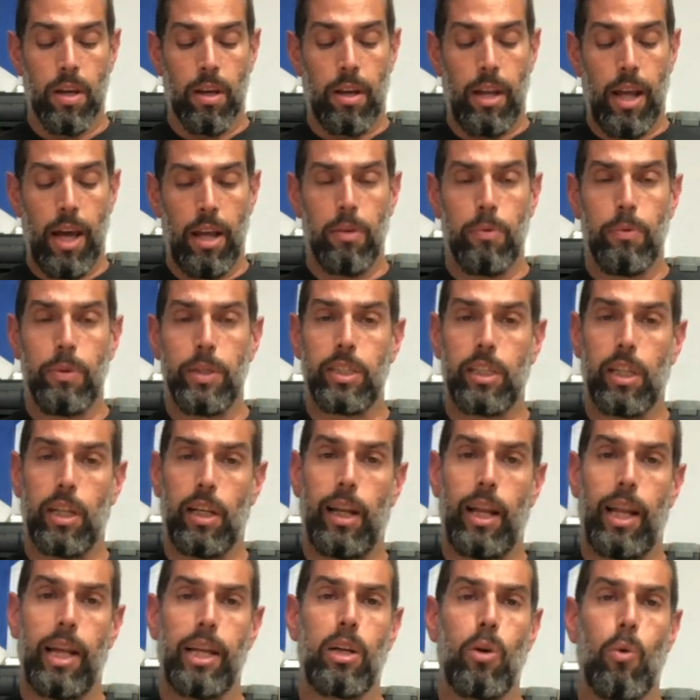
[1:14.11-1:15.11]
The other reason I
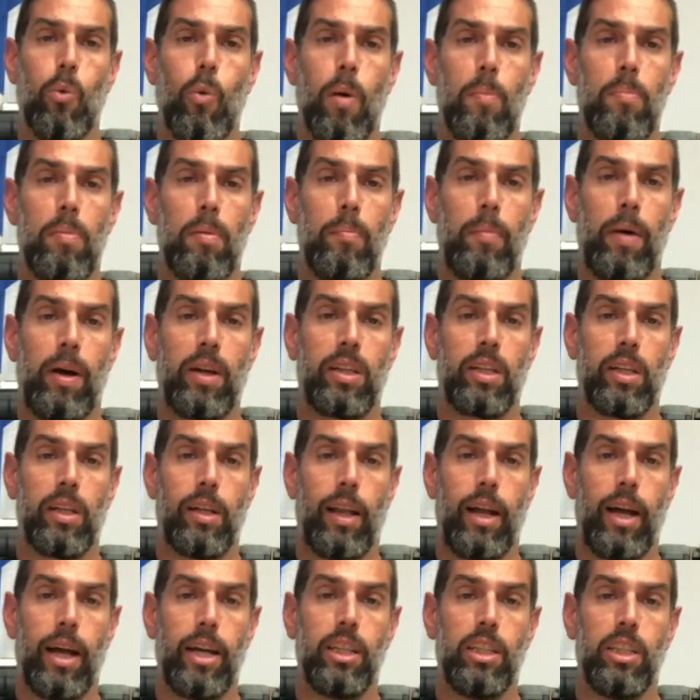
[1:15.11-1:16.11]
like a weapon mounted
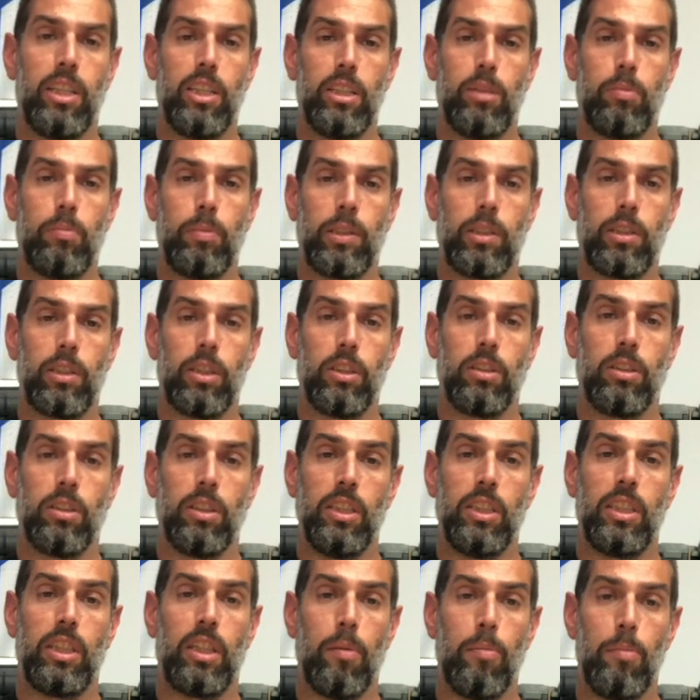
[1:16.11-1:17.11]
light is because
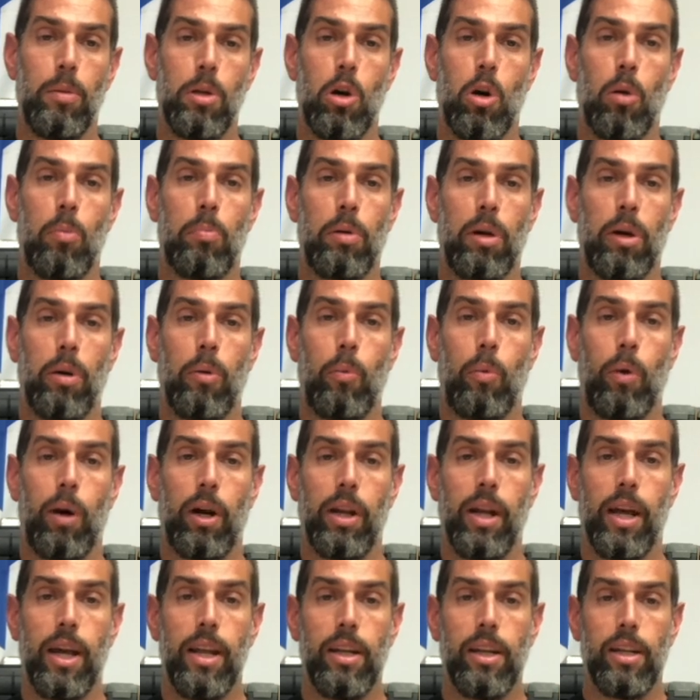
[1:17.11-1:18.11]
it can be operated
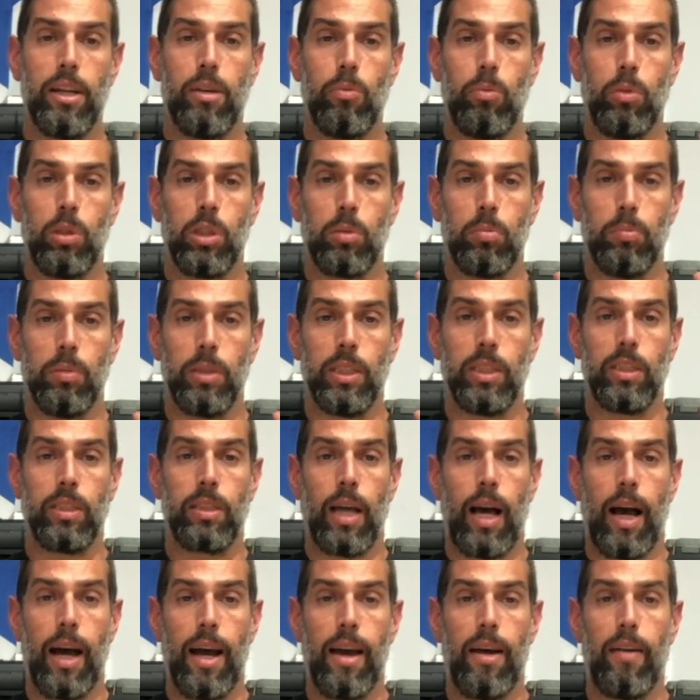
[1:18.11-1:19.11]
one-handed, which means
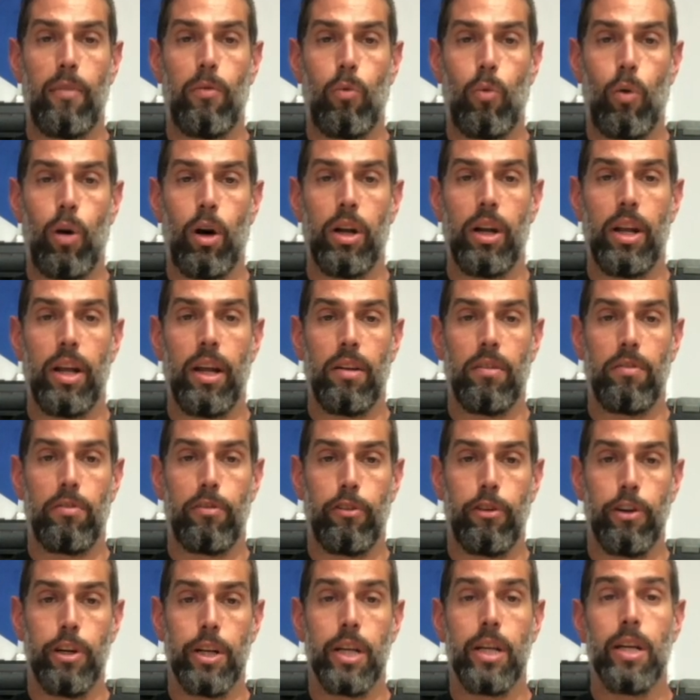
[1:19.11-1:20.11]
I have one hand
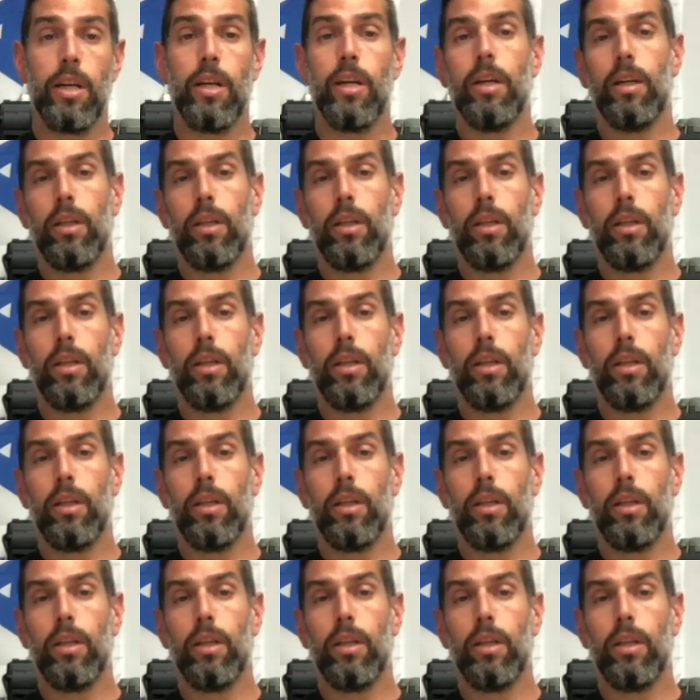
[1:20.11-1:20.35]
free